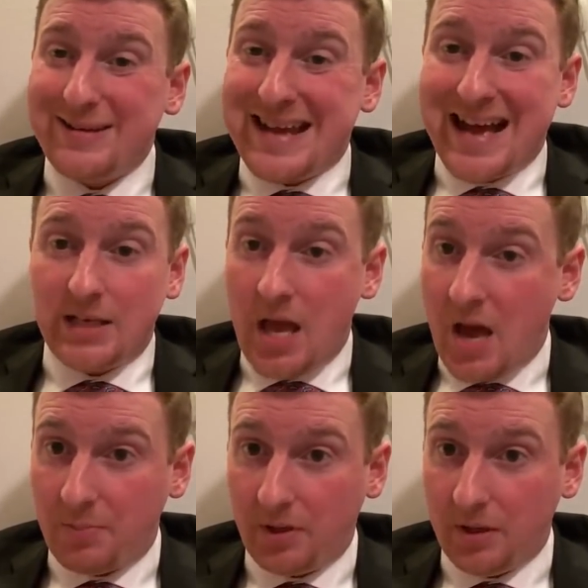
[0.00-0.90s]
not
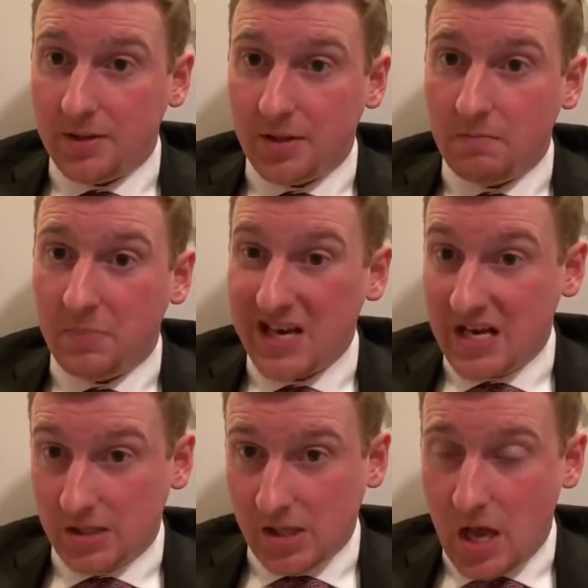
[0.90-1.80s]
capitalism but
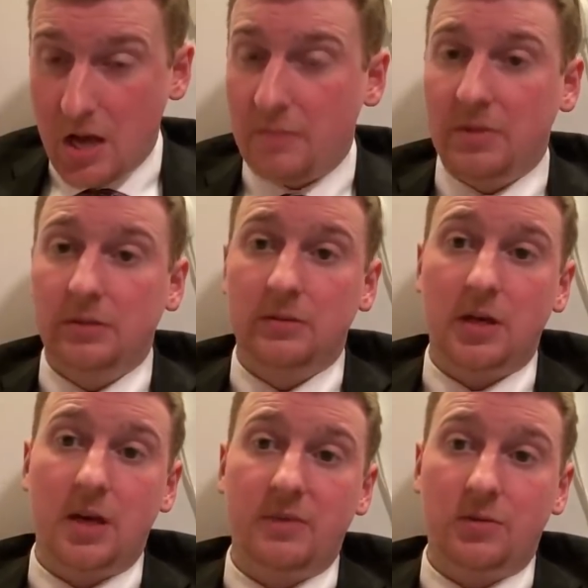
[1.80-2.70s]
Islam um,